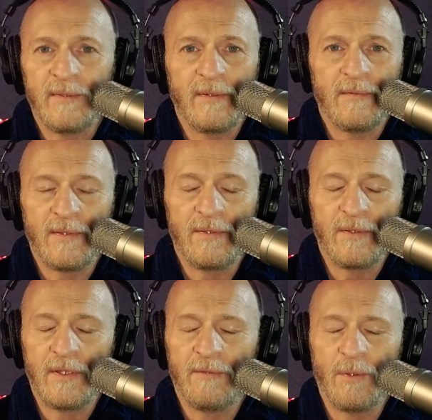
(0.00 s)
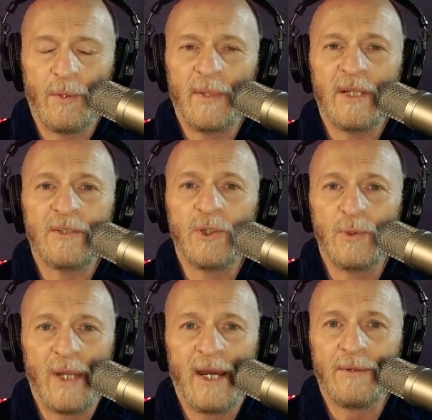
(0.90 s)
If you want me to
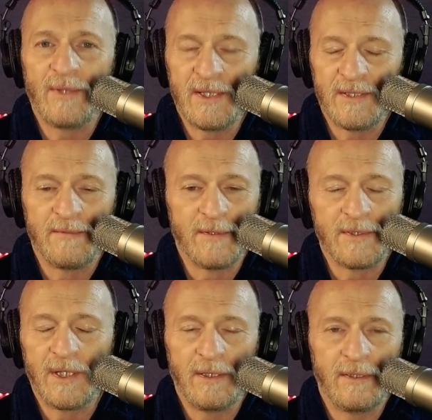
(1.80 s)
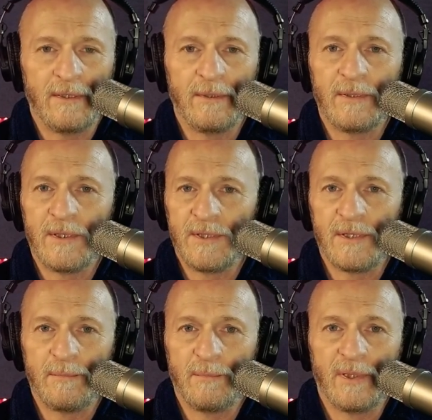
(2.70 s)
tune out, that's the first thing you do is
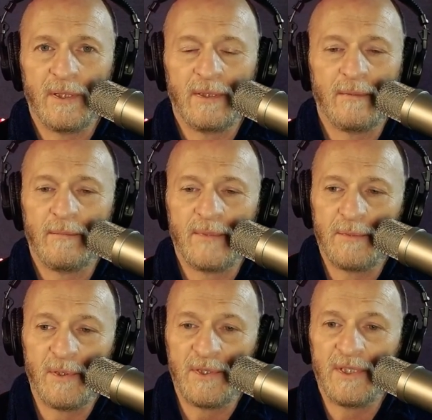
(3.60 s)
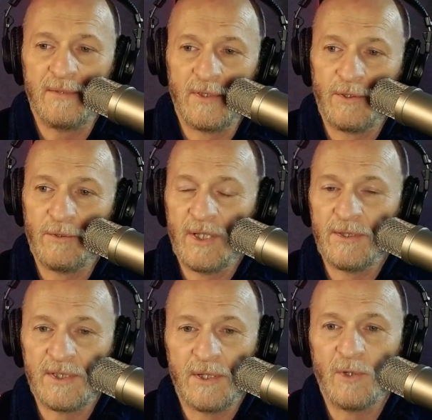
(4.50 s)
just put Stephen
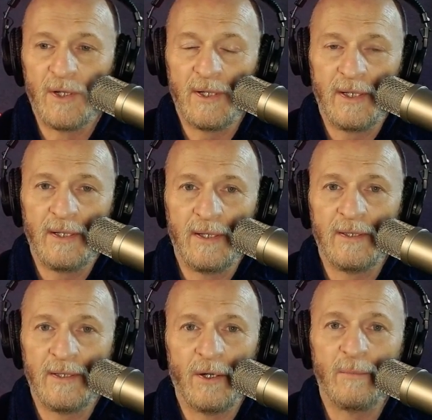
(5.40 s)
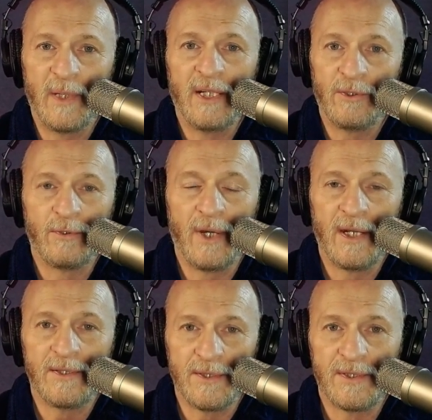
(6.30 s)
Greer somewhere in the opening
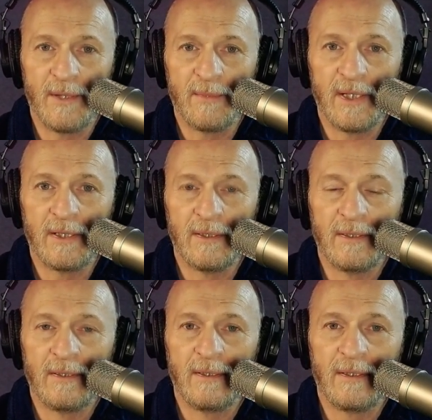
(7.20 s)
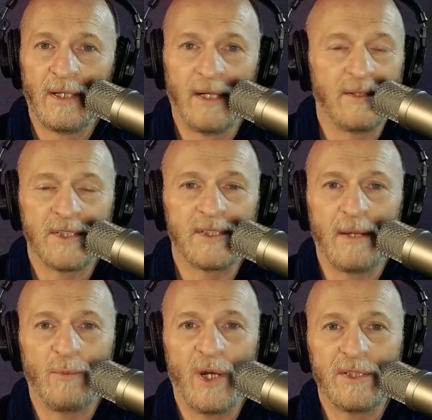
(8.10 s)
credits or something, and I'll just
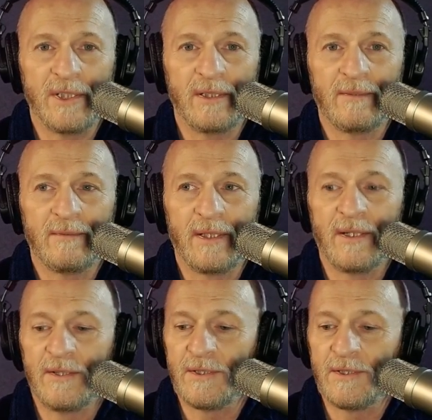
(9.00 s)
stop watching right there.